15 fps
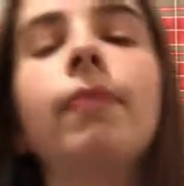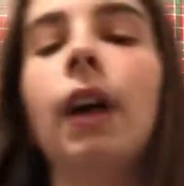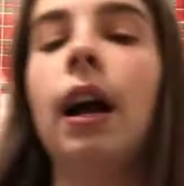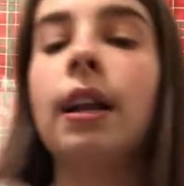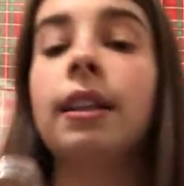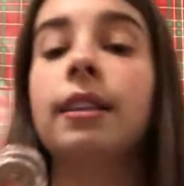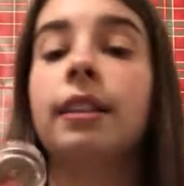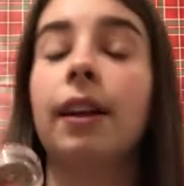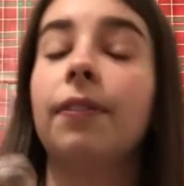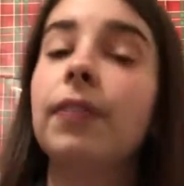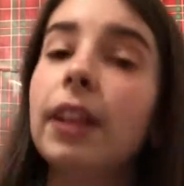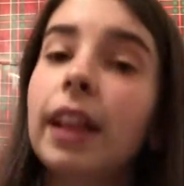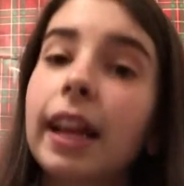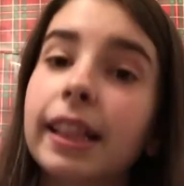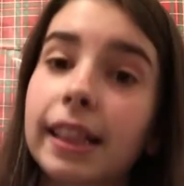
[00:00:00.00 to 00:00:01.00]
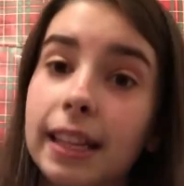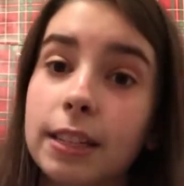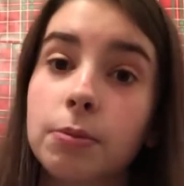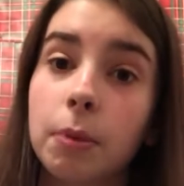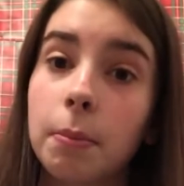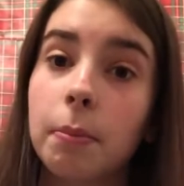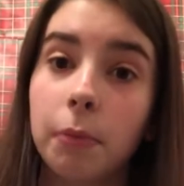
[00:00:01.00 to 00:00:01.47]
I definitely like this
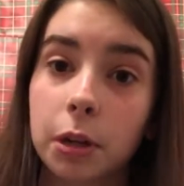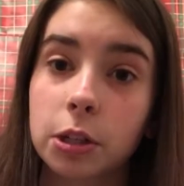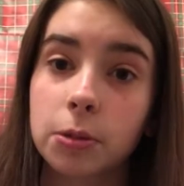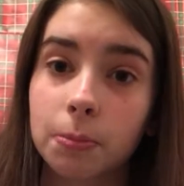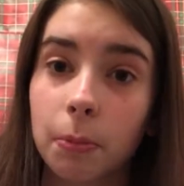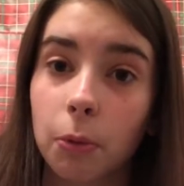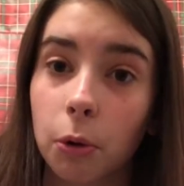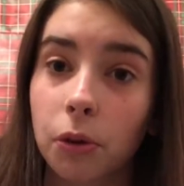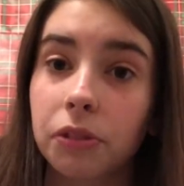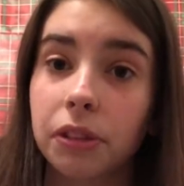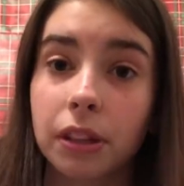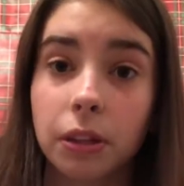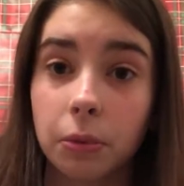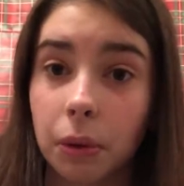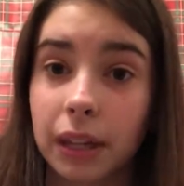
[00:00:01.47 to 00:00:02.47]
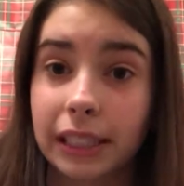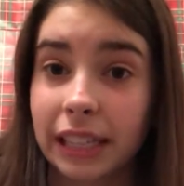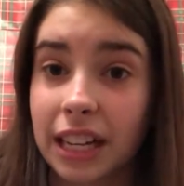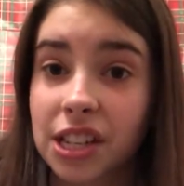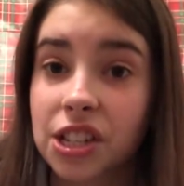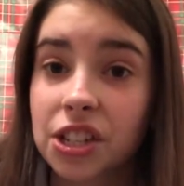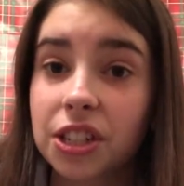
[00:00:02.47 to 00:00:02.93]
one much more than the one
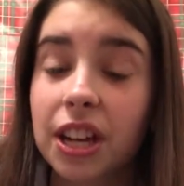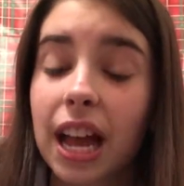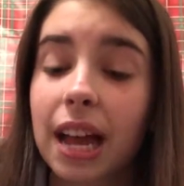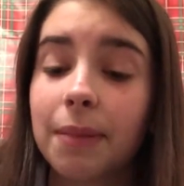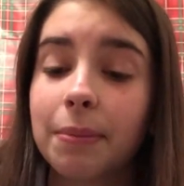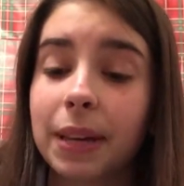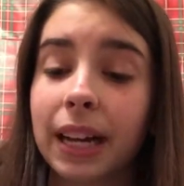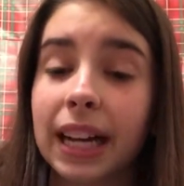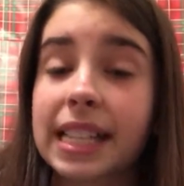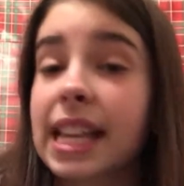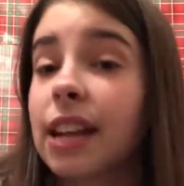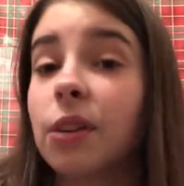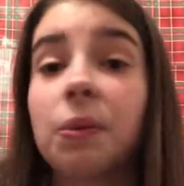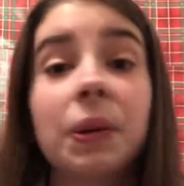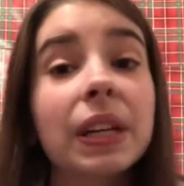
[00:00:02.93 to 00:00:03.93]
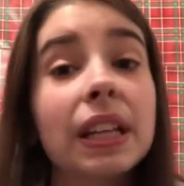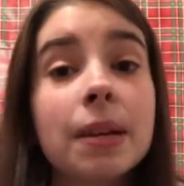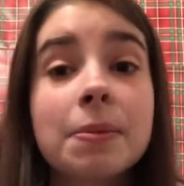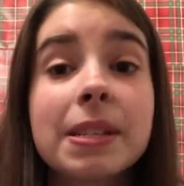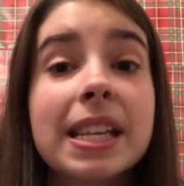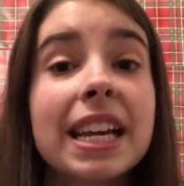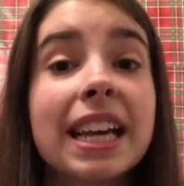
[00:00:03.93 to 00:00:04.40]
yesterday because I don't wear
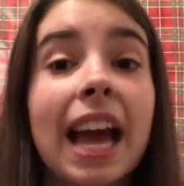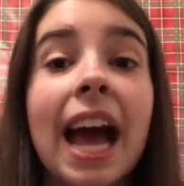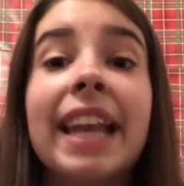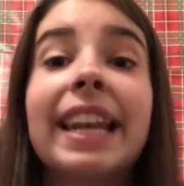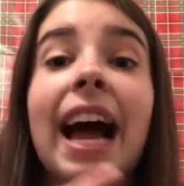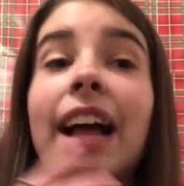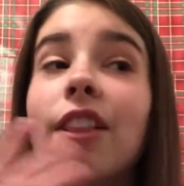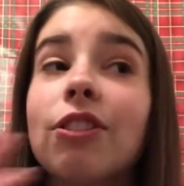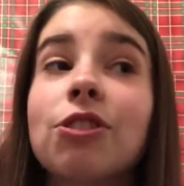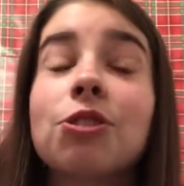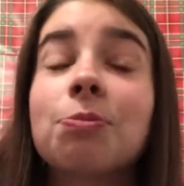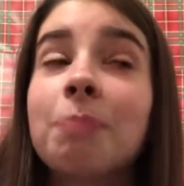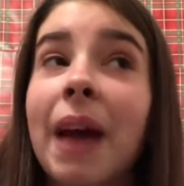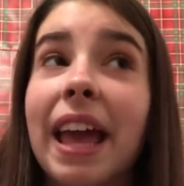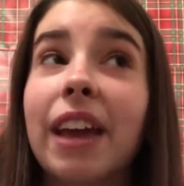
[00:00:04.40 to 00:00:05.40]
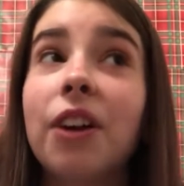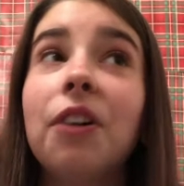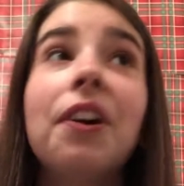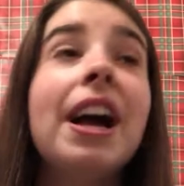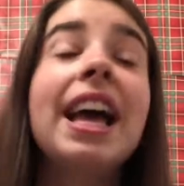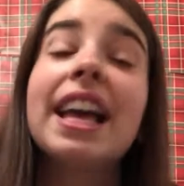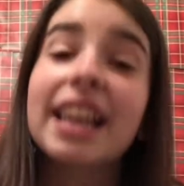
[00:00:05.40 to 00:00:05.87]
lipstick and I looked pale
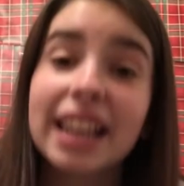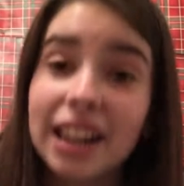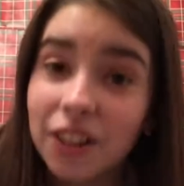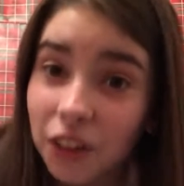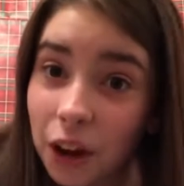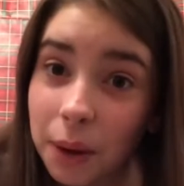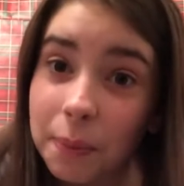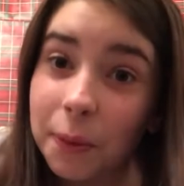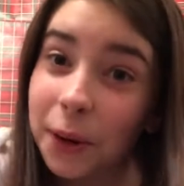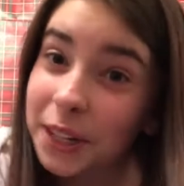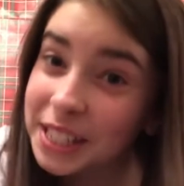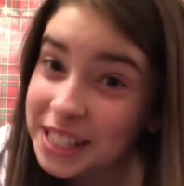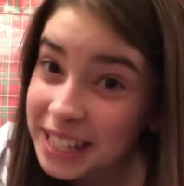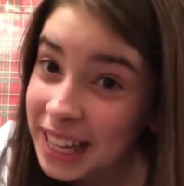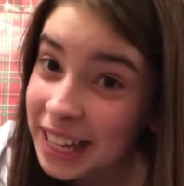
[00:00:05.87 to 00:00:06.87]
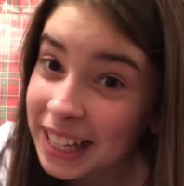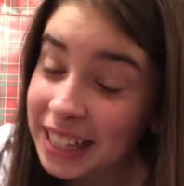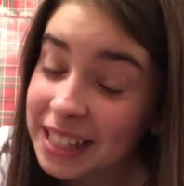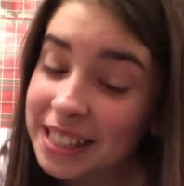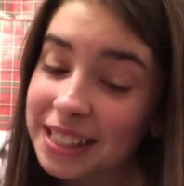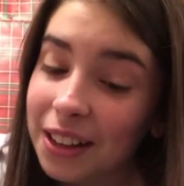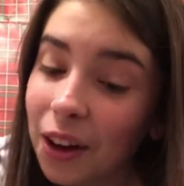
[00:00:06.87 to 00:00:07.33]
and I look like Miranda
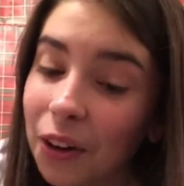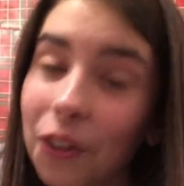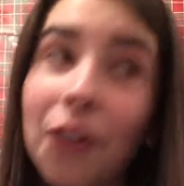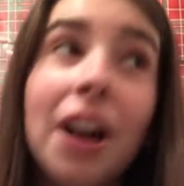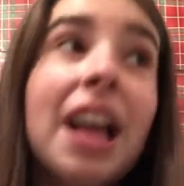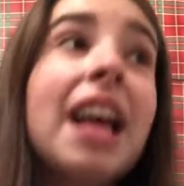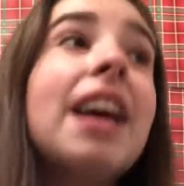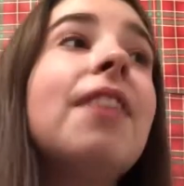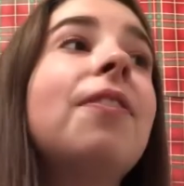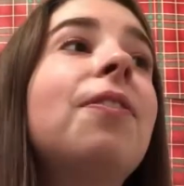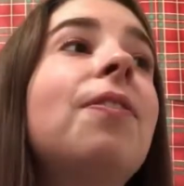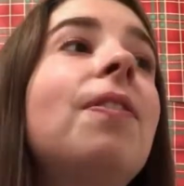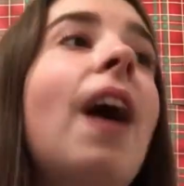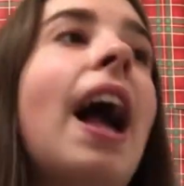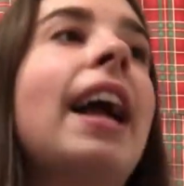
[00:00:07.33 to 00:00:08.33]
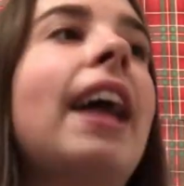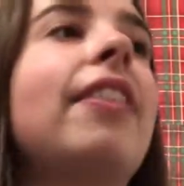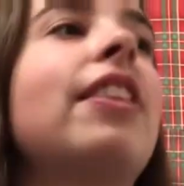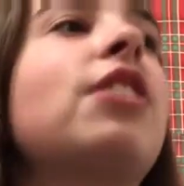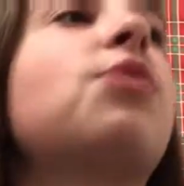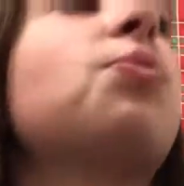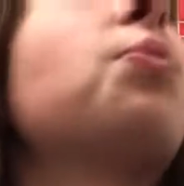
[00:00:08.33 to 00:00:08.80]
Sings. So I got
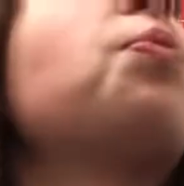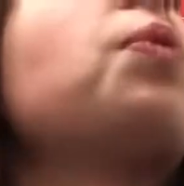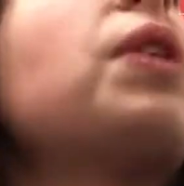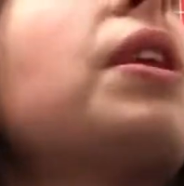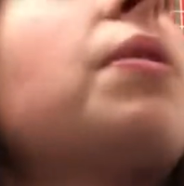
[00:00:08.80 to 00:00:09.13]
this really,